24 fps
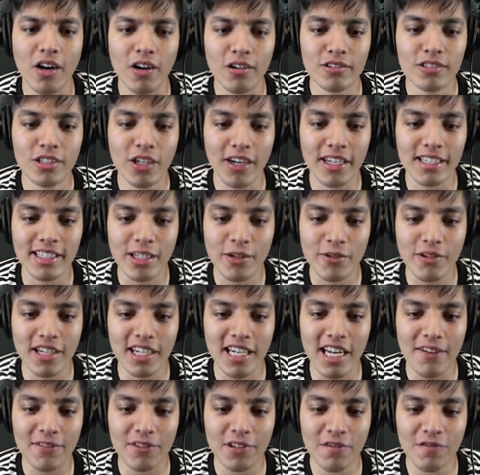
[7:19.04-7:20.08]
Oh no, I think we're
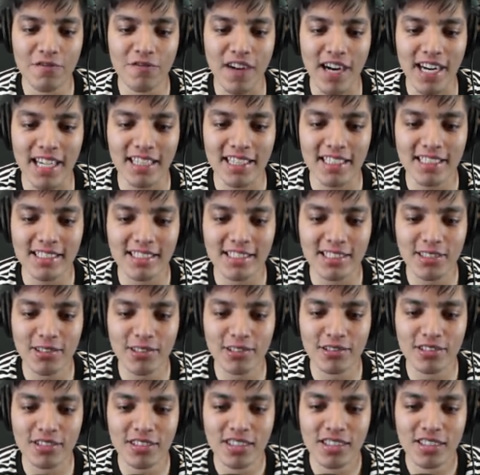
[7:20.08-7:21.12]
gonna have to fight these
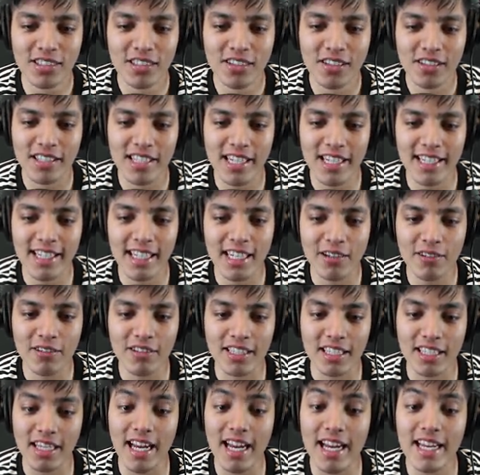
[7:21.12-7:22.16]
dudes. Okay, get
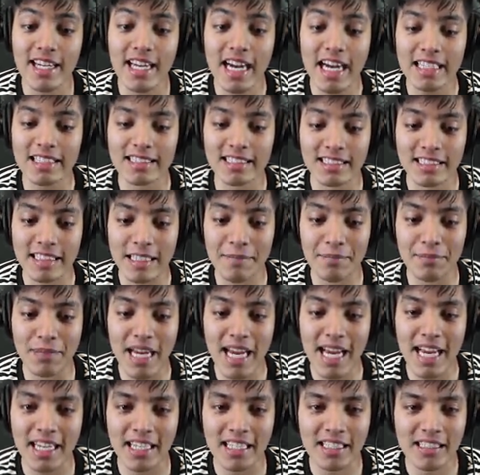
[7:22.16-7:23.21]
away. Hey guys, step
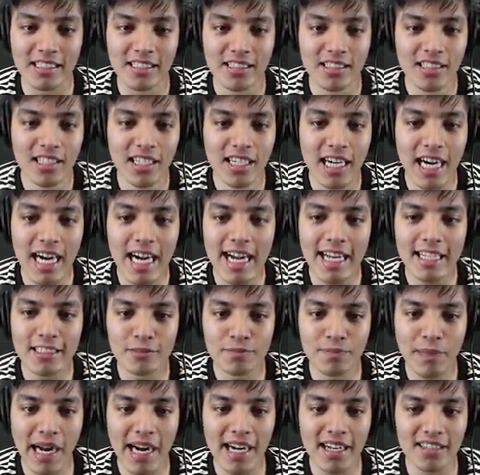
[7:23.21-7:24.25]
back. Ah,
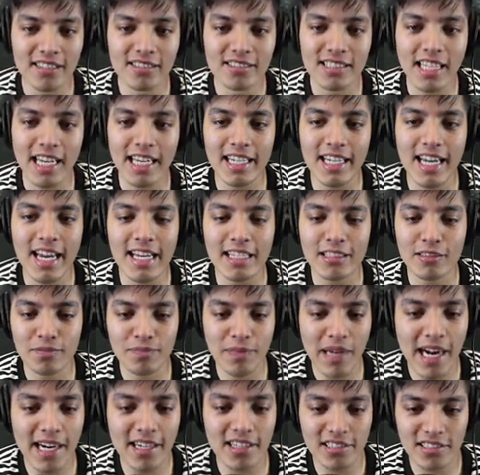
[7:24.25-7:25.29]
spiders. I hate
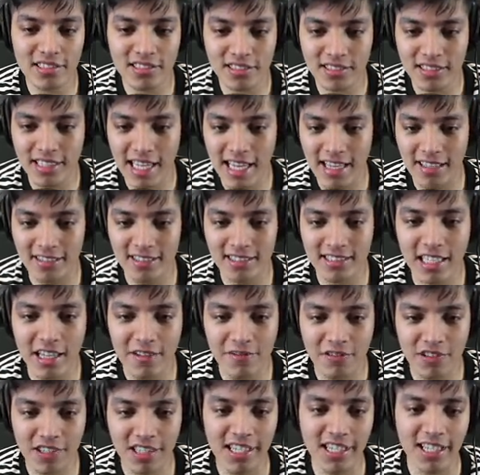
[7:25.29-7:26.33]
spiders. Yeah, there's
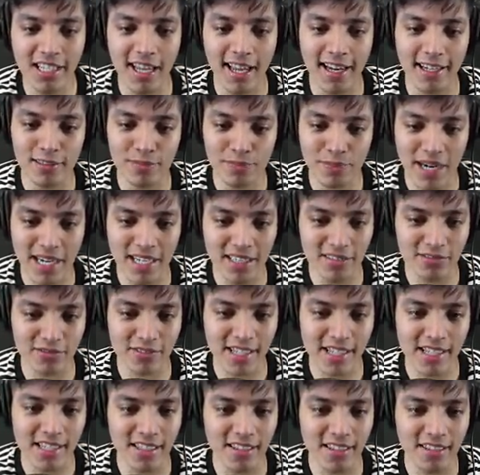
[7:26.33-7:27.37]
definitely a lot of spiders
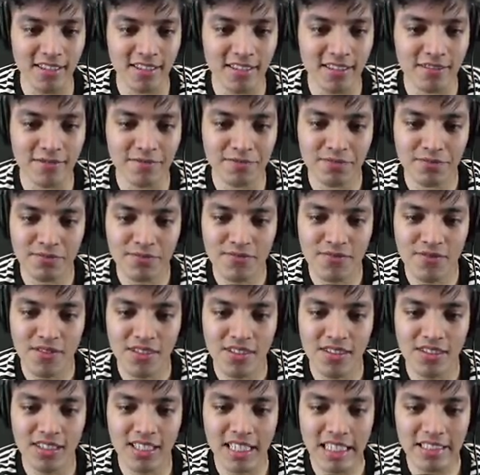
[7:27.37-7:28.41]
right here.
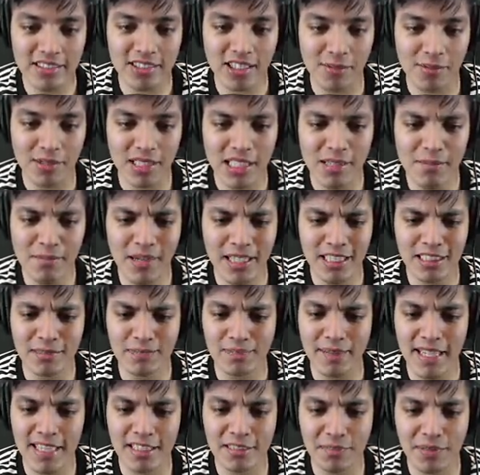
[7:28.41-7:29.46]
Okay, so I'm gonna keep my
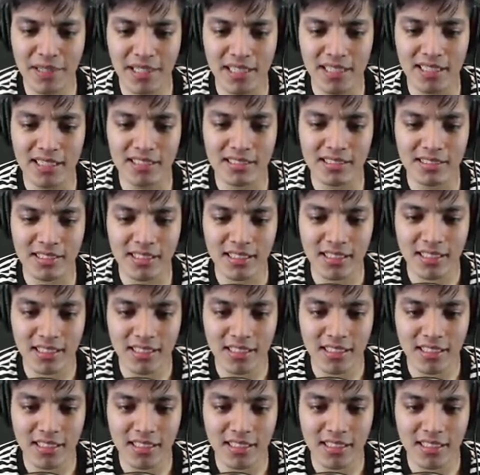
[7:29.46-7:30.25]
space because